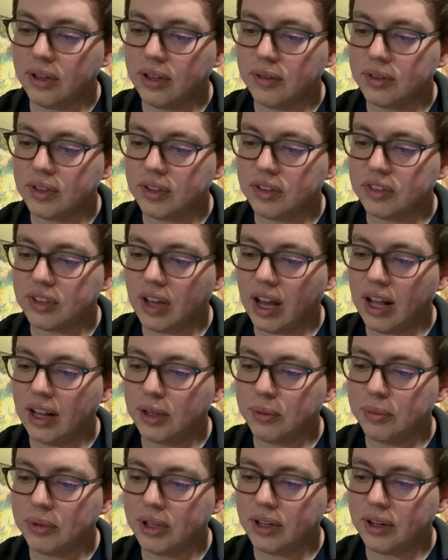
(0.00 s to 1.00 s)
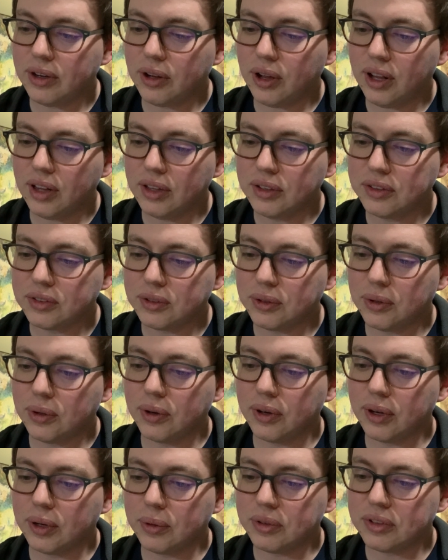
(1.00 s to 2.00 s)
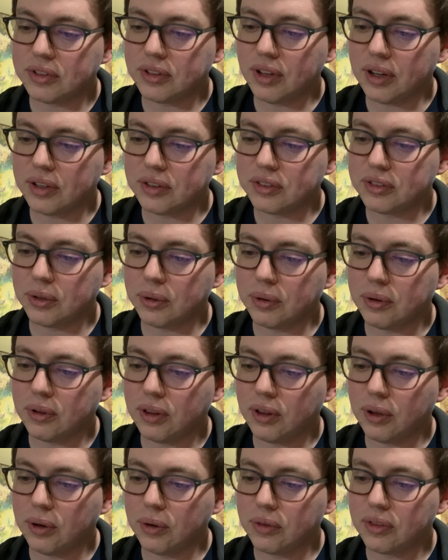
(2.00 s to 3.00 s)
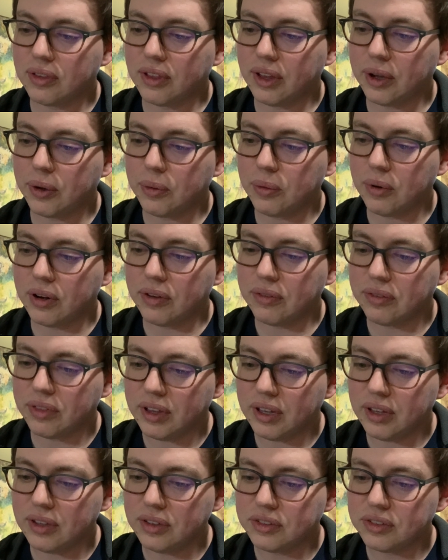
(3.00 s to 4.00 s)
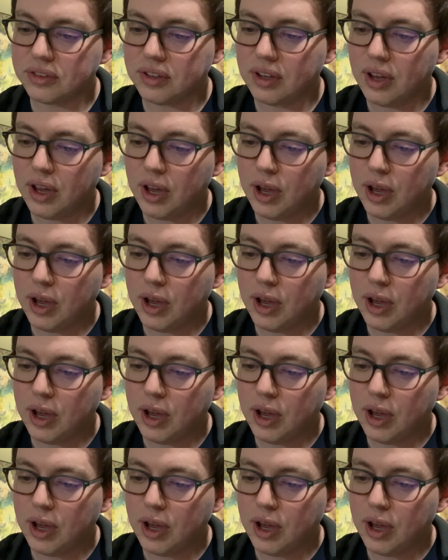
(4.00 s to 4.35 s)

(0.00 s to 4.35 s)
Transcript: even Solomon in all his glory was not so clothed like one of these.